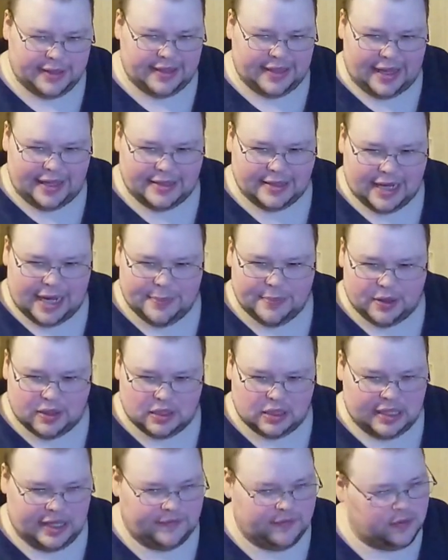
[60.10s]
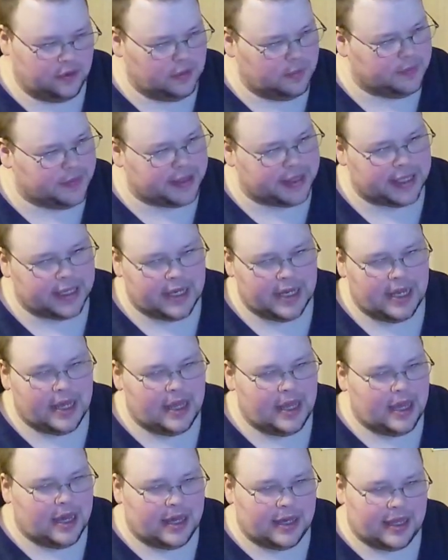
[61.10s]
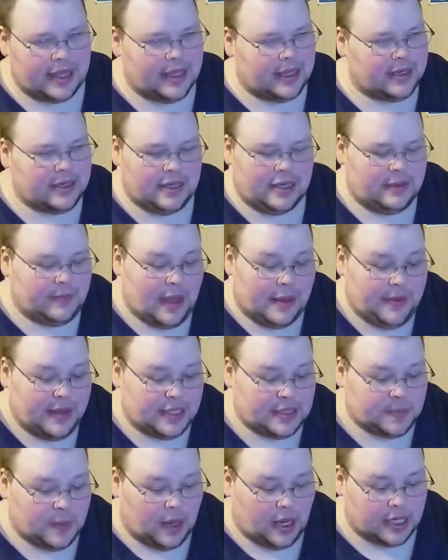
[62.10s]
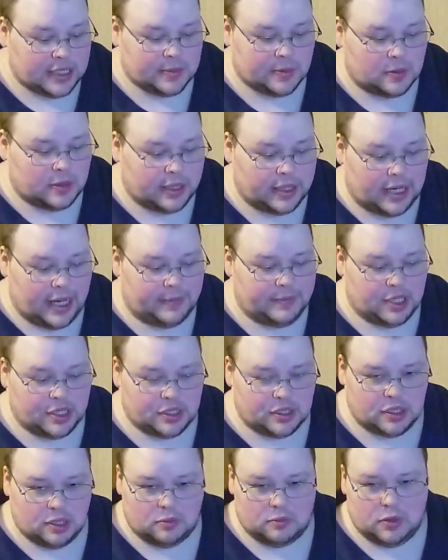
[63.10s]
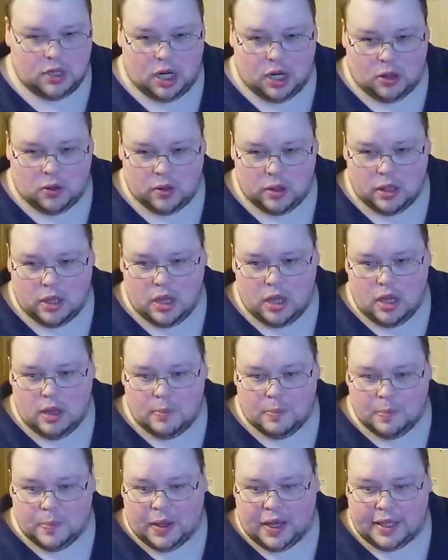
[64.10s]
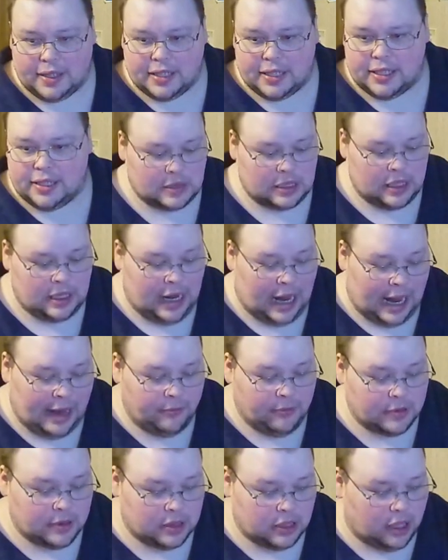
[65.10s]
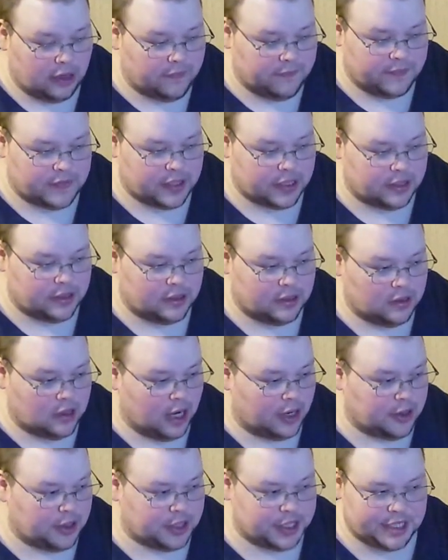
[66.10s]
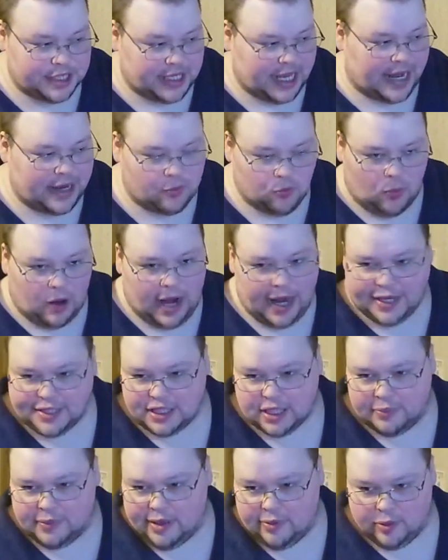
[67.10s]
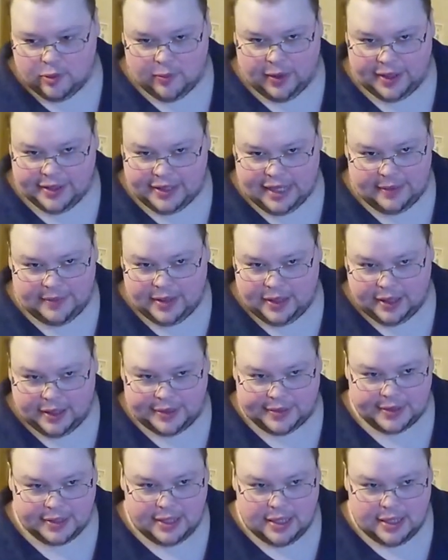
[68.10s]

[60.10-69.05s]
that type of level. But again, maybe it's possible and I just don't know. But I would love to understand why somebody would want that, because